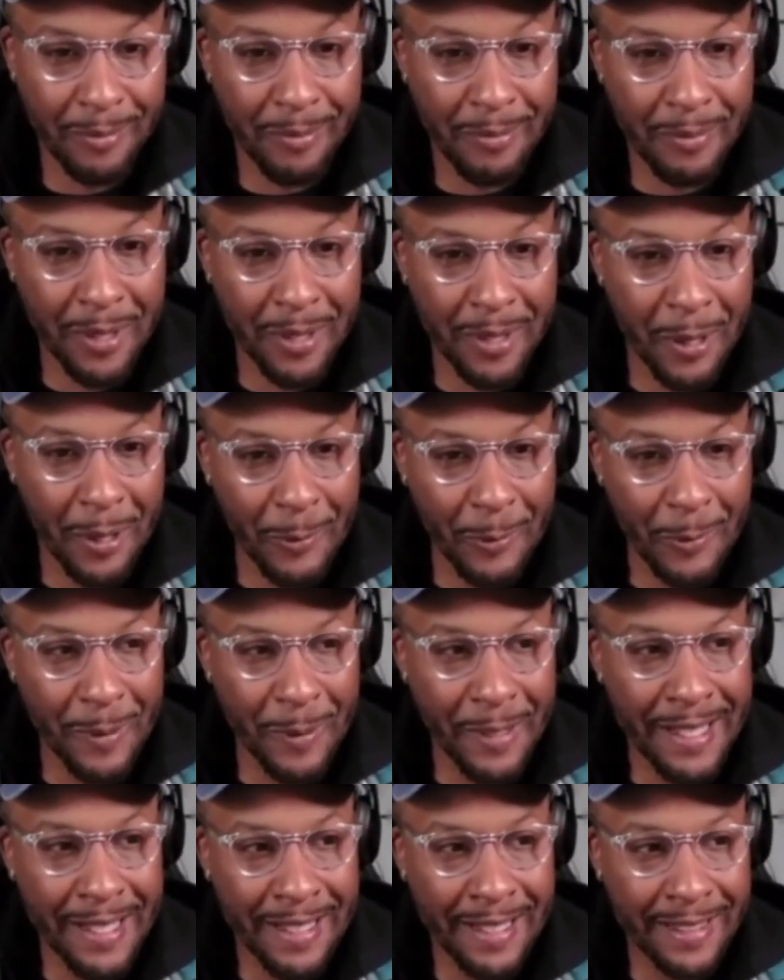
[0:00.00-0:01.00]
So
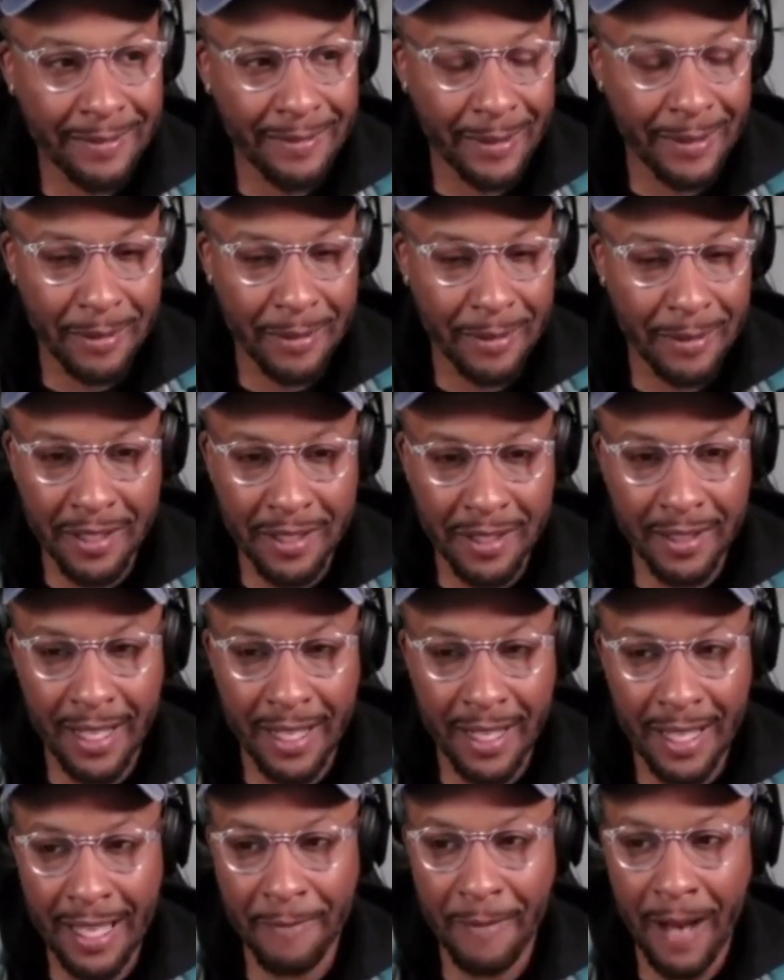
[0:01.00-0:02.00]

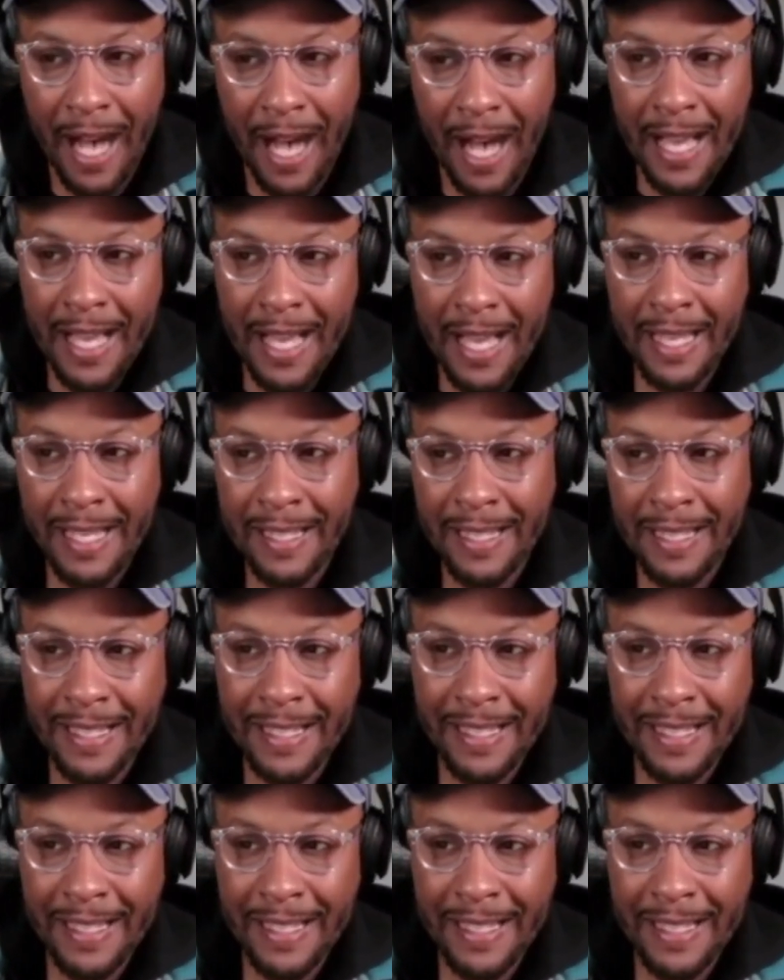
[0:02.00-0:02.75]
if I